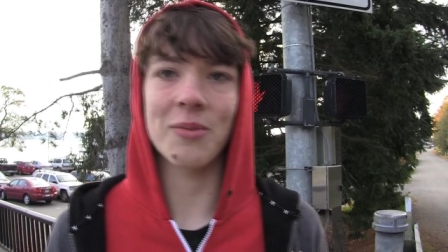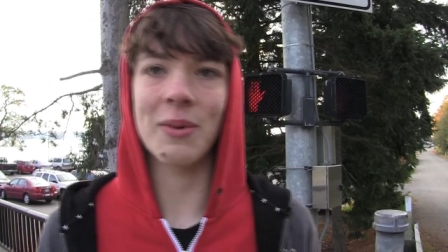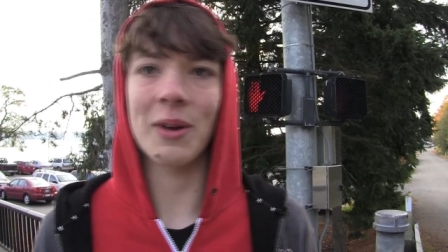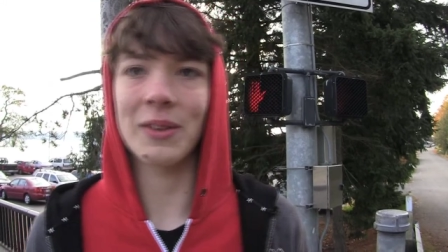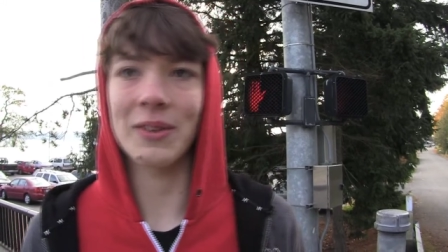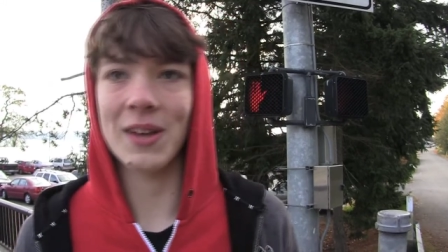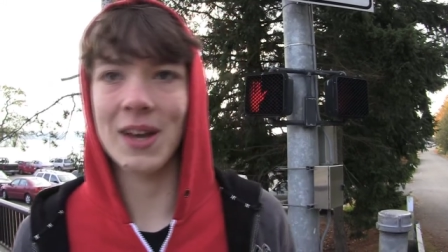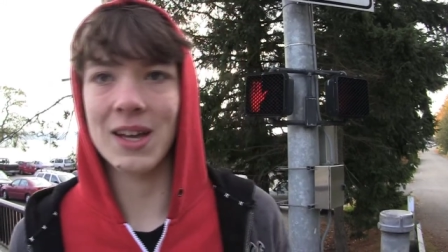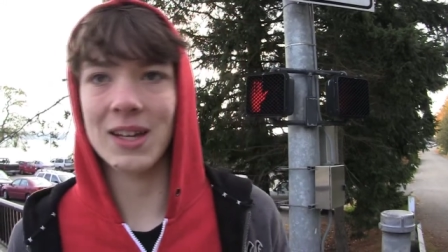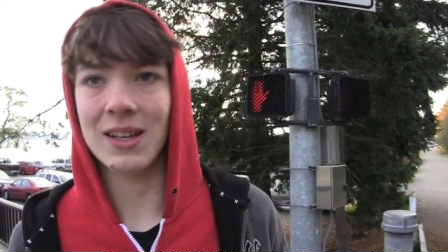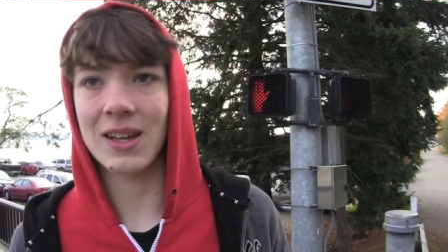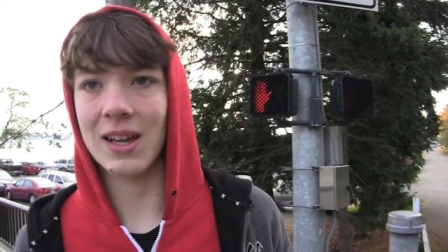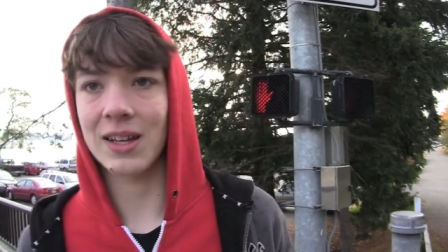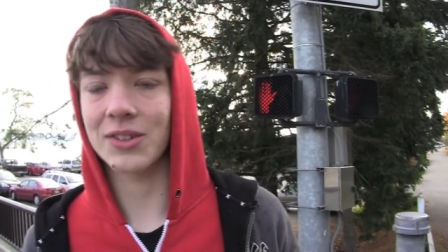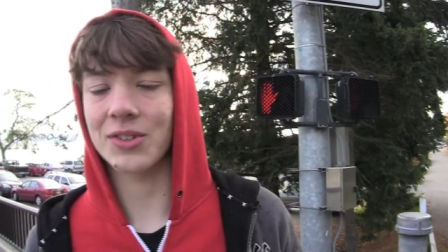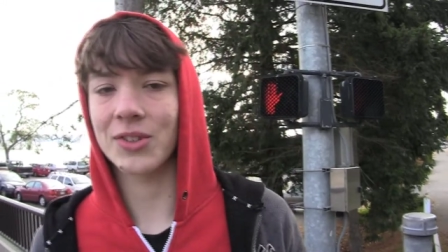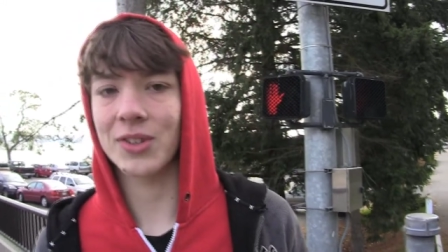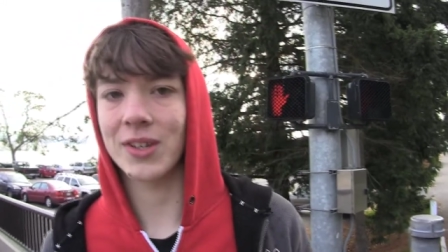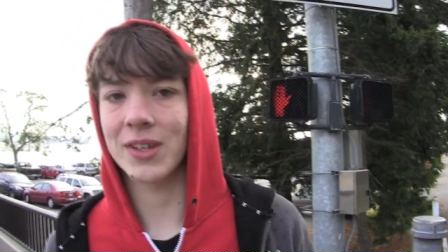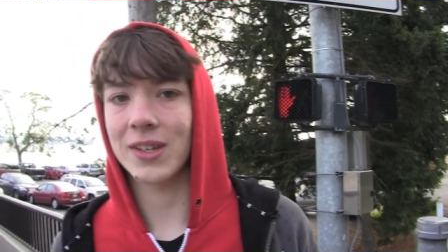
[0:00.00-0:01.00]
about that,
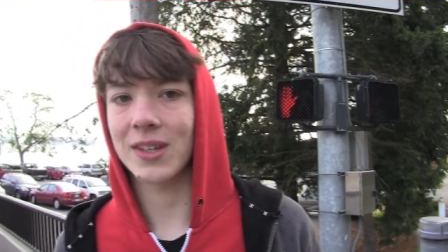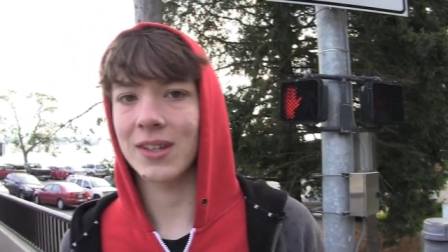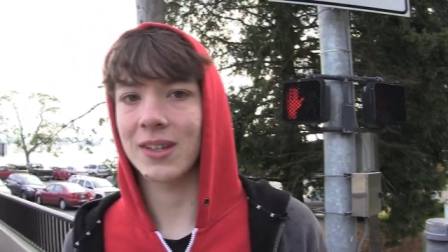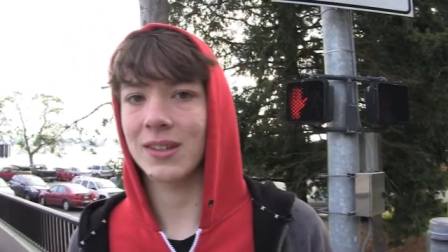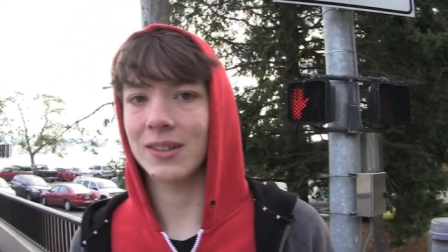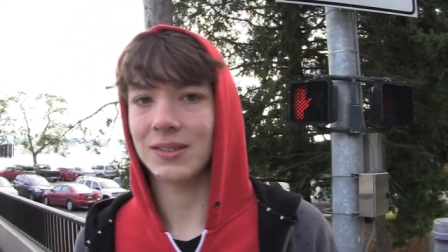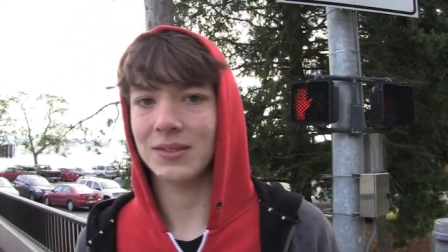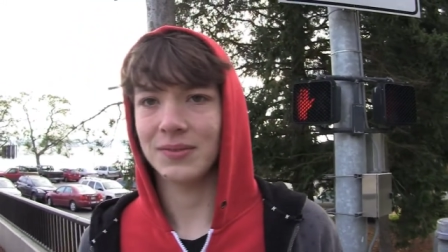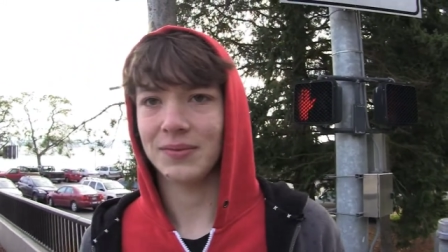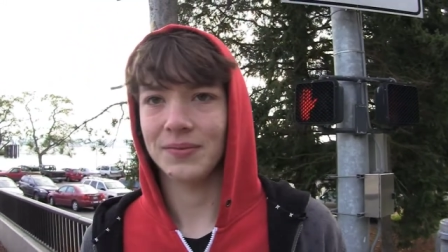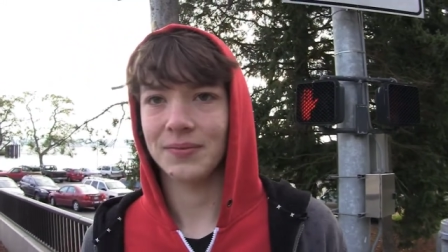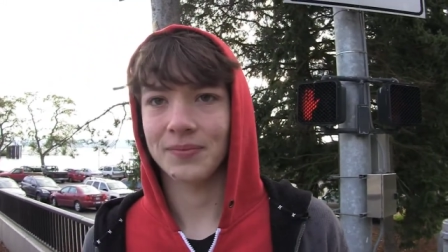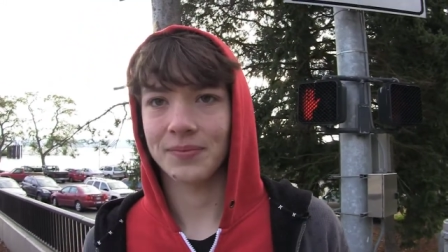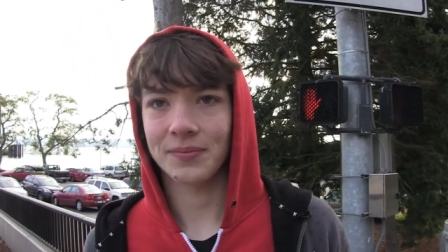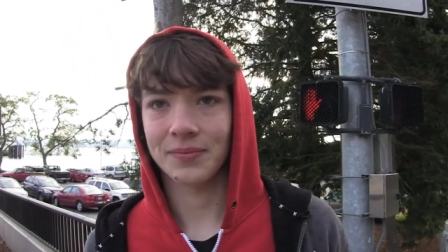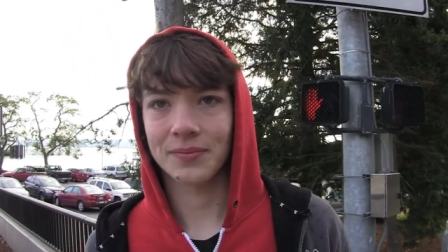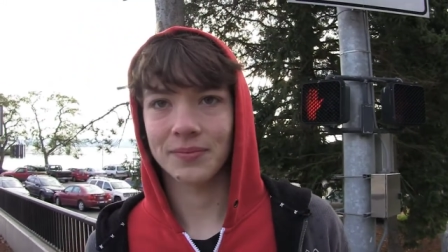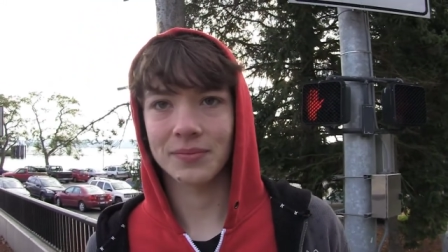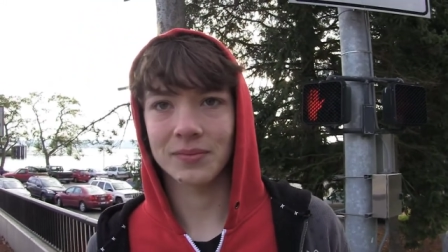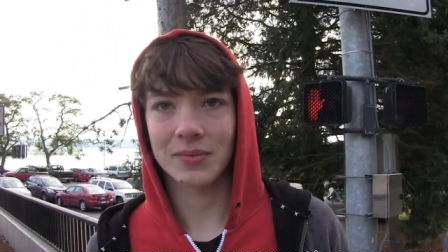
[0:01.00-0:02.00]
actually.
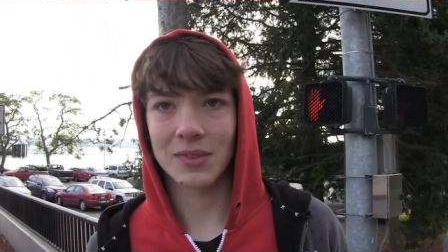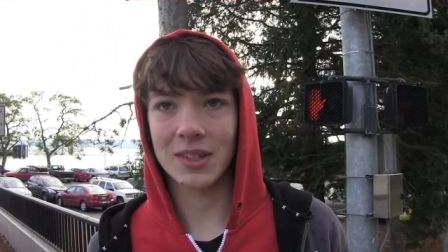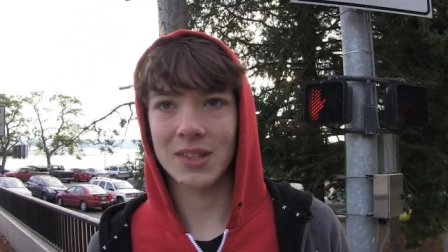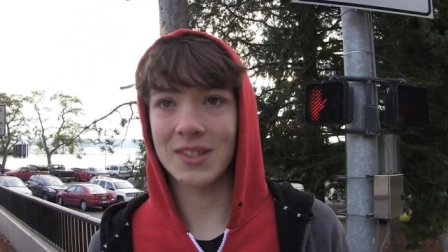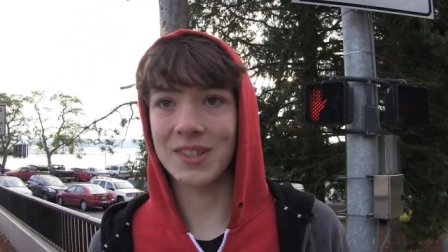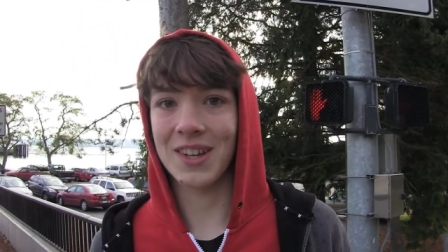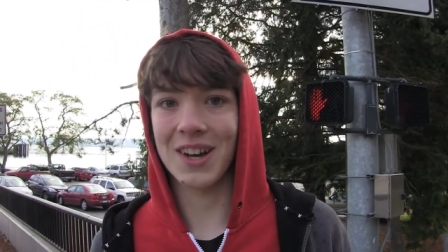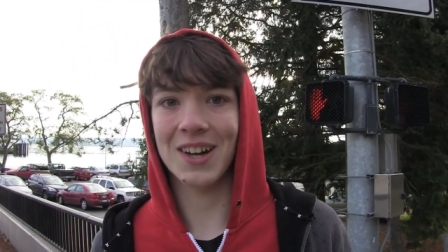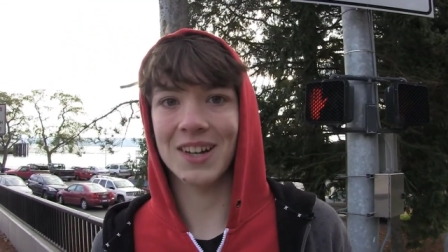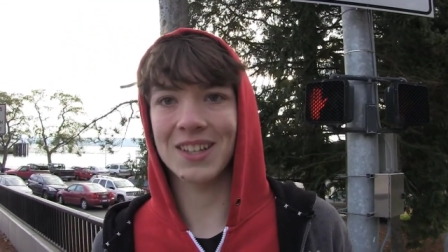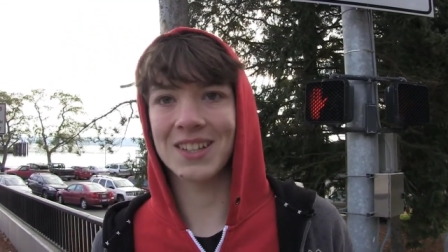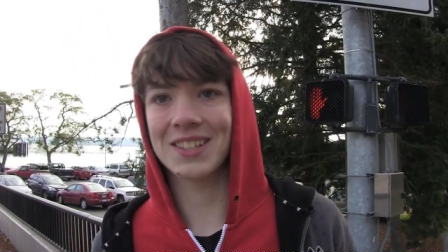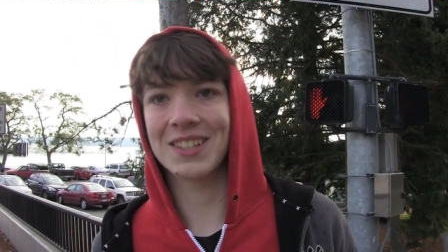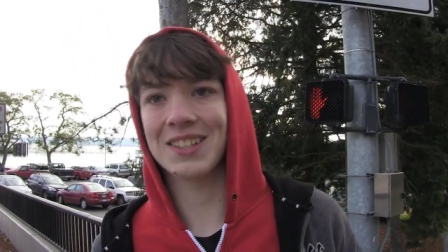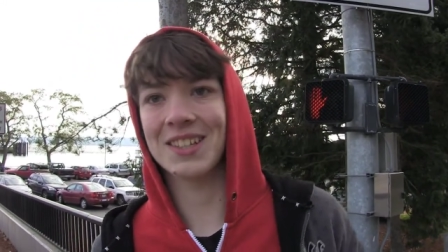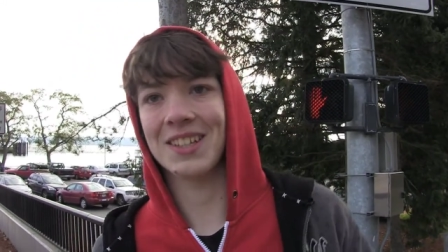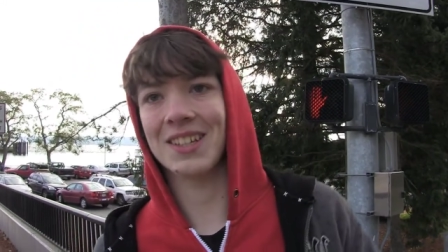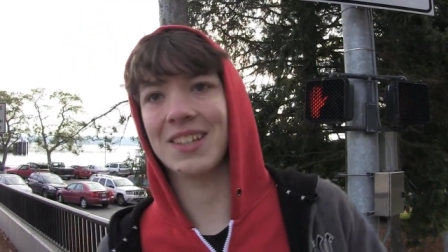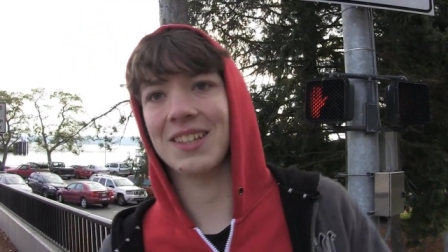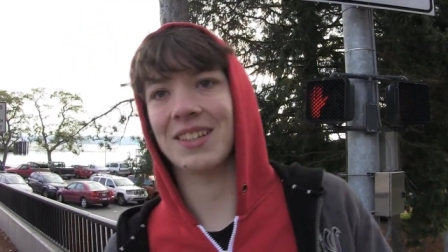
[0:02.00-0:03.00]
It sucks.